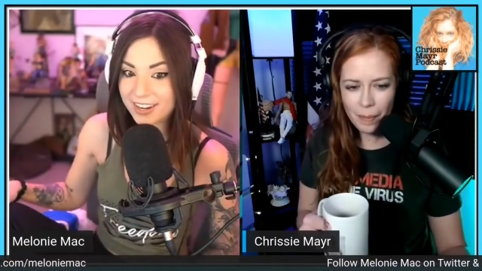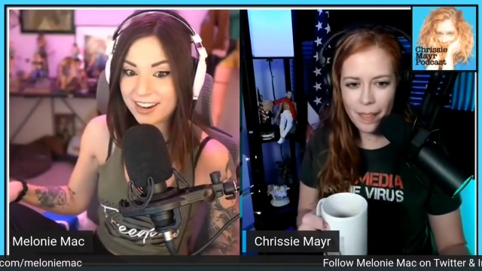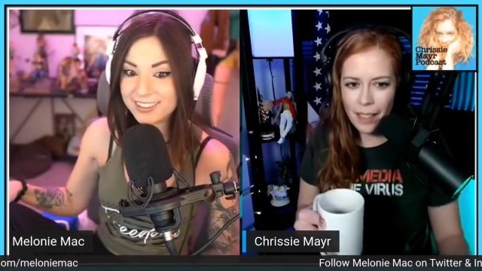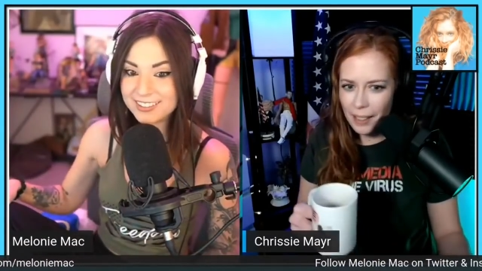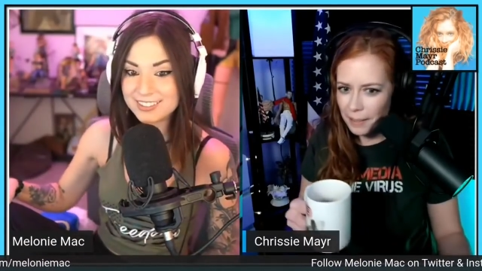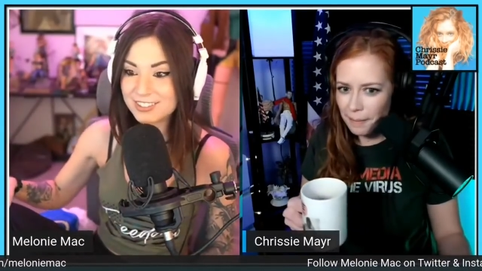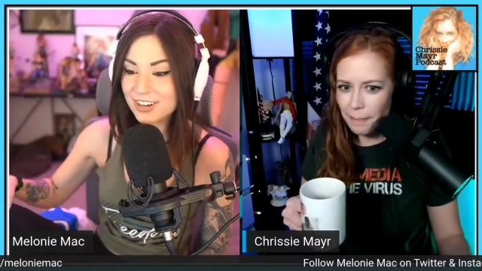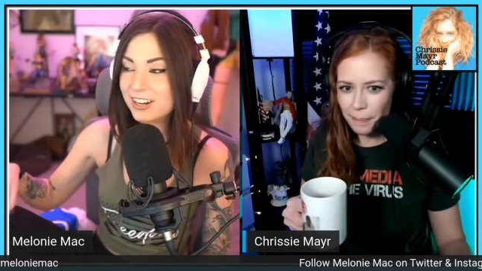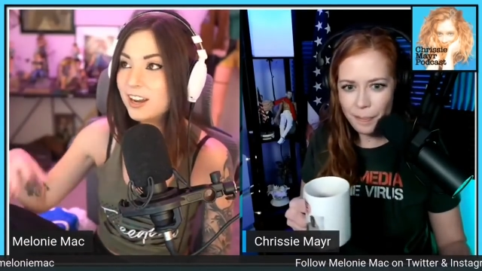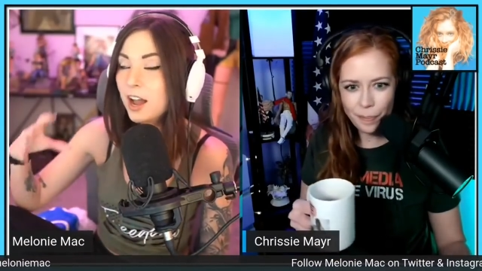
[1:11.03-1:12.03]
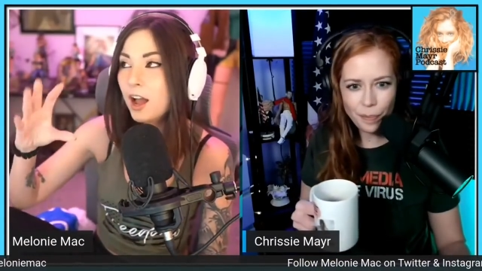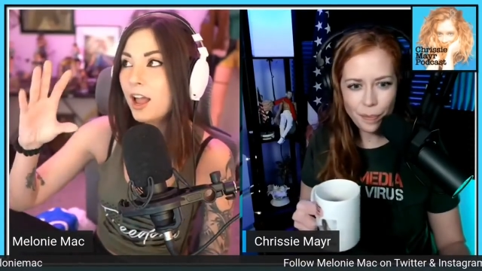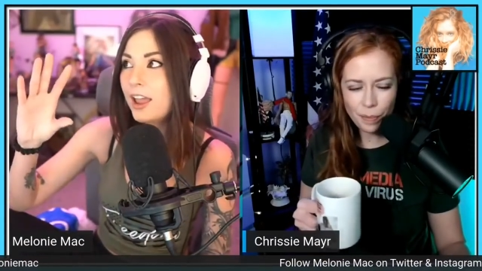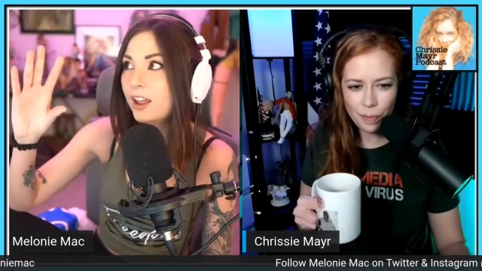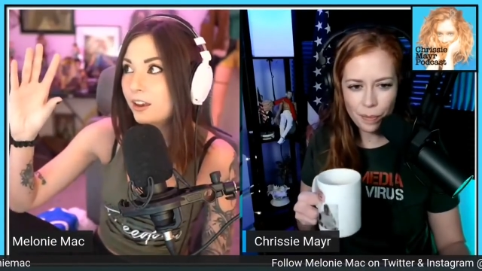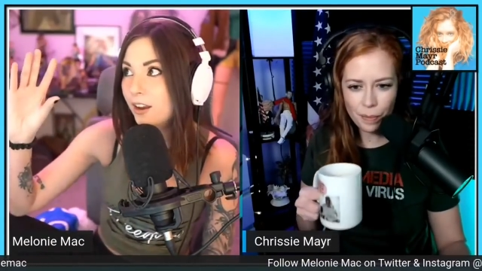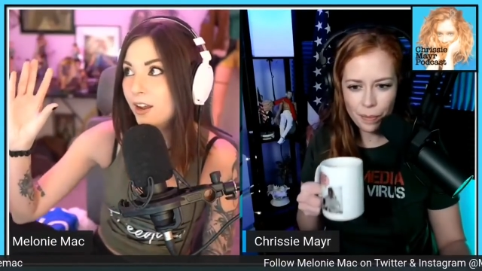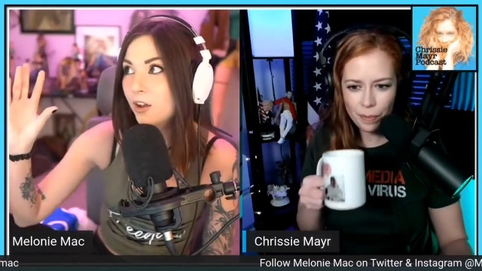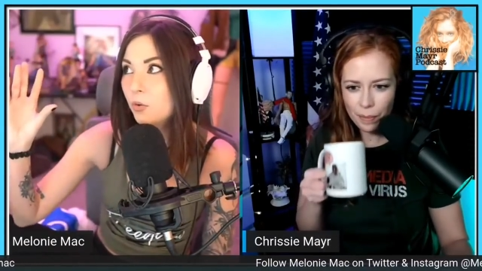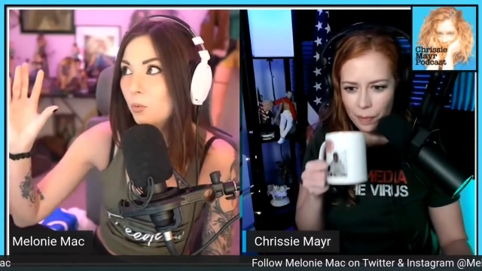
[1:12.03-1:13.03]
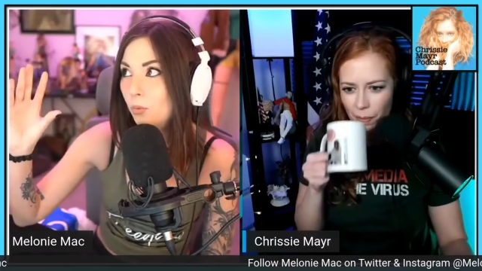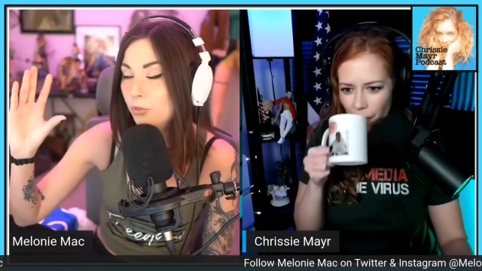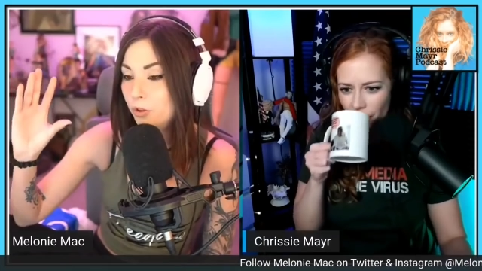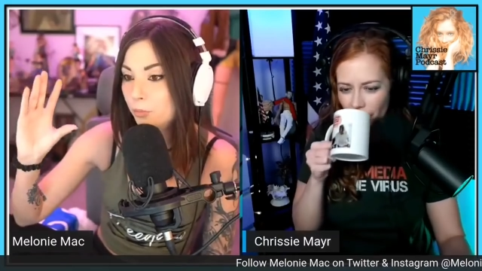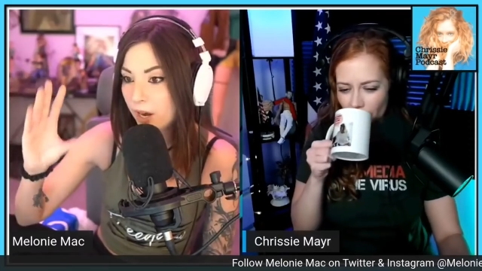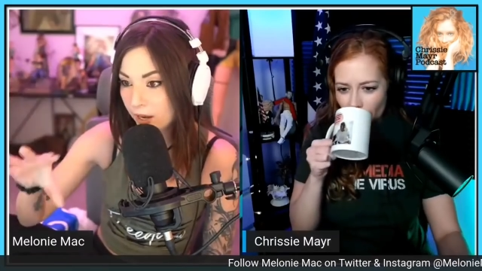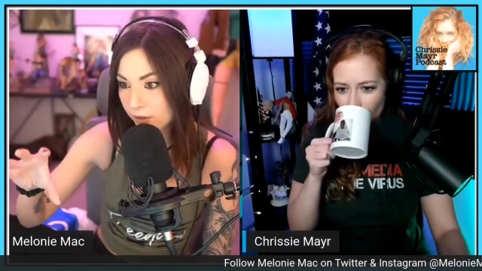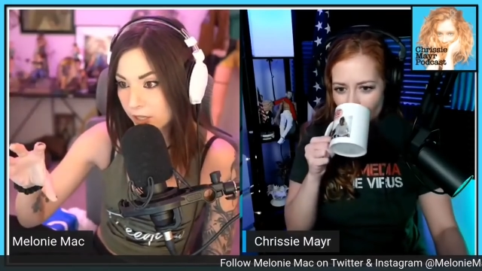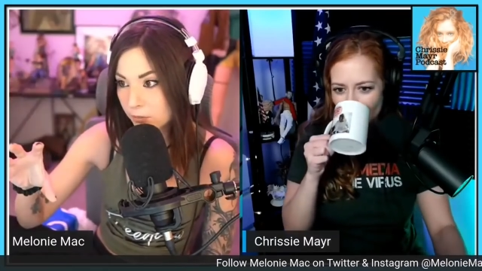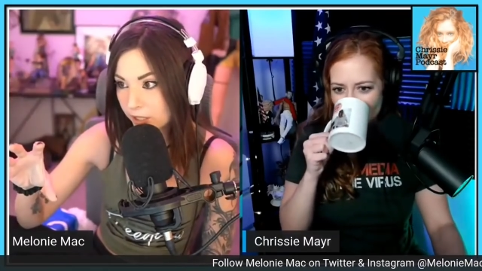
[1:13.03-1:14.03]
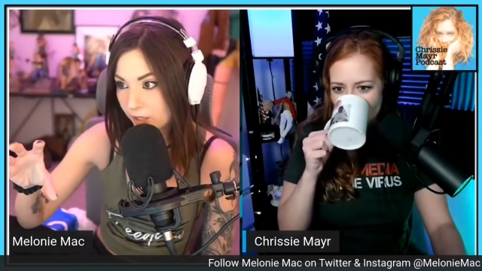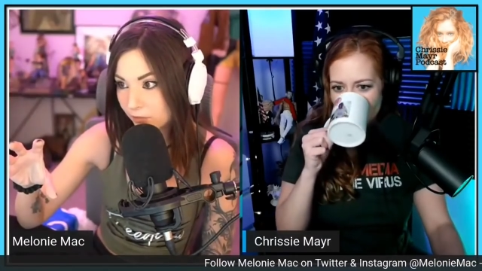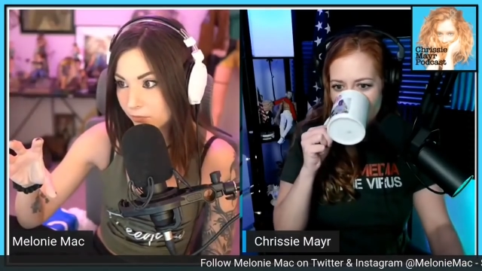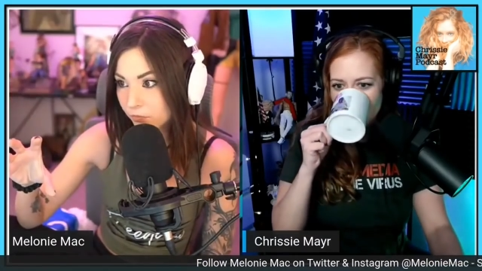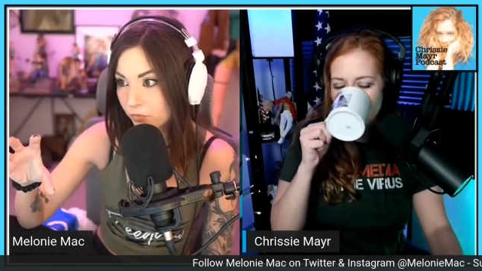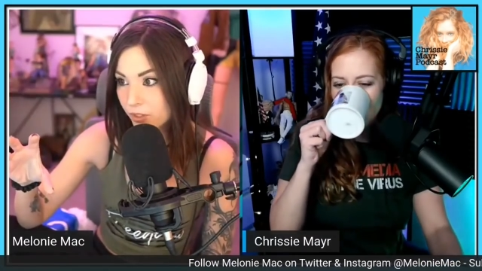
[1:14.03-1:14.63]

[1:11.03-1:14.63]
Speaker 1: okay, this is great. And the brown M&M,